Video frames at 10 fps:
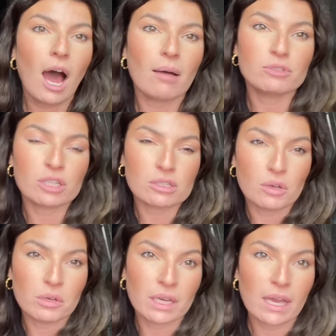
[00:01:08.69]
just so
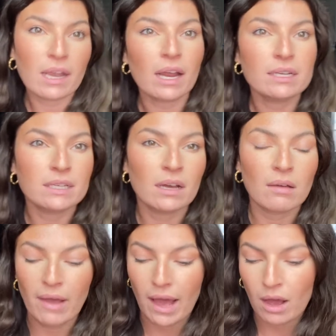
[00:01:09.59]
you can get an idea
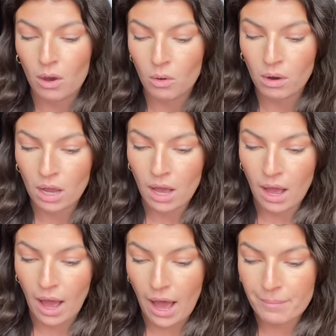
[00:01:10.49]
of how
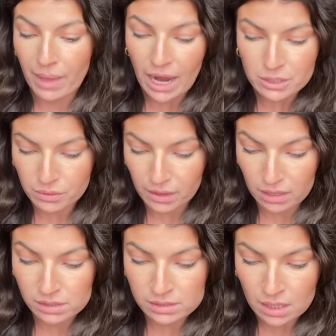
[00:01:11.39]
I do
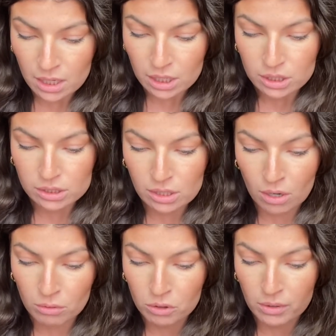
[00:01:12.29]
things.
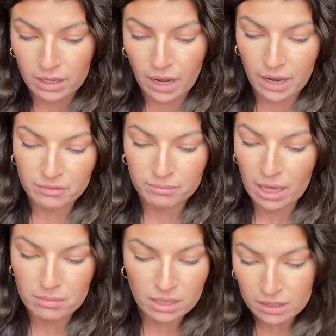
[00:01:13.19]
So you can kind of
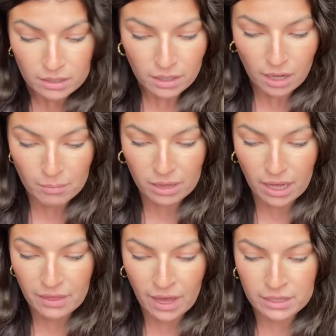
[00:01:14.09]
maybe
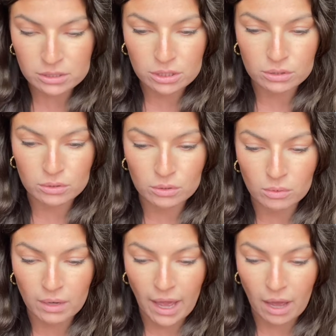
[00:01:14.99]
apply that
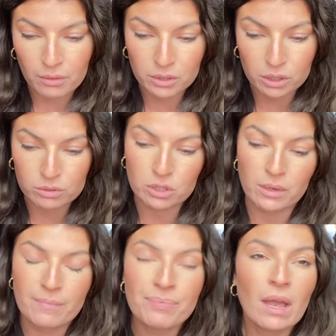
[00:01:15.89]
to how you do
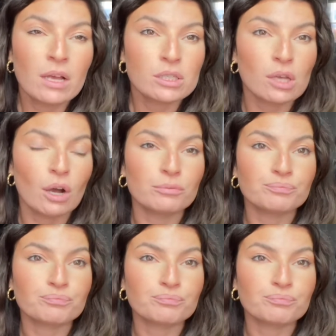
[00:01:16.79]
it. So